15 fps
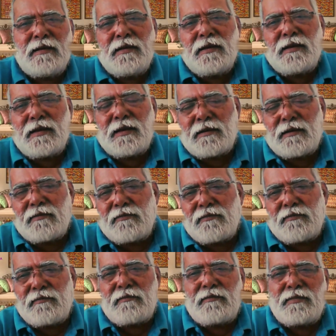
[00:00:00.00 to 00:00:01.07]

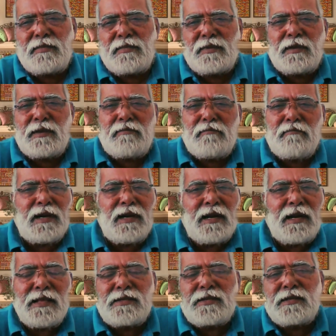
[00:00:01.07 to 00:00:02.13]
the Middle
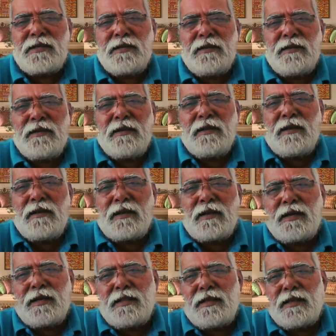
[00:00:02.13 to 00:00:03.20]
East
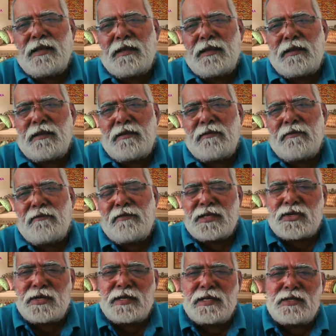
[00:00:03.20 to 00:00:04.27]
and the
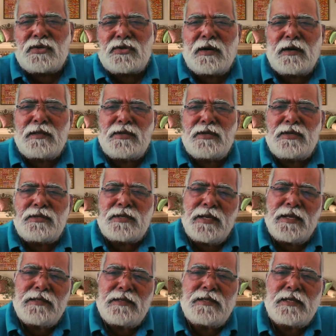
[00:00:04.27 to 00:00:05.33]
Western astrology,
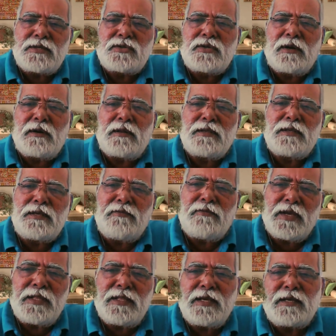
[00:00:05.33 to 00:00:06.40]
Chinese astrology,
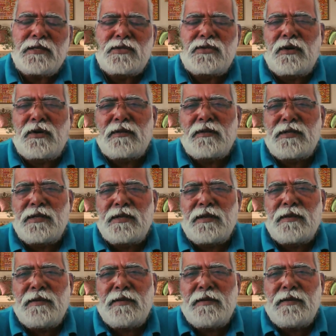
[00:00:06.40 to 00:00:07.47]
Vedic astrology.
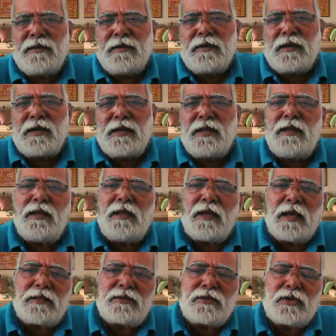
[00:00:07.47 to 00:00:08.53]
And he
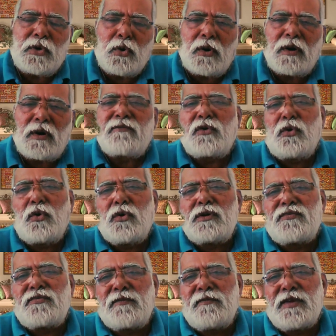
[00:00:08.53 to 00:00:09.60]
has a lot of quotes
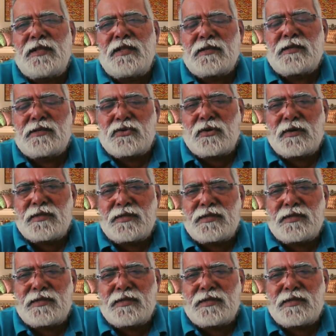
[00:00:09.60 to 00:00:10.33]
from Vedic astrology.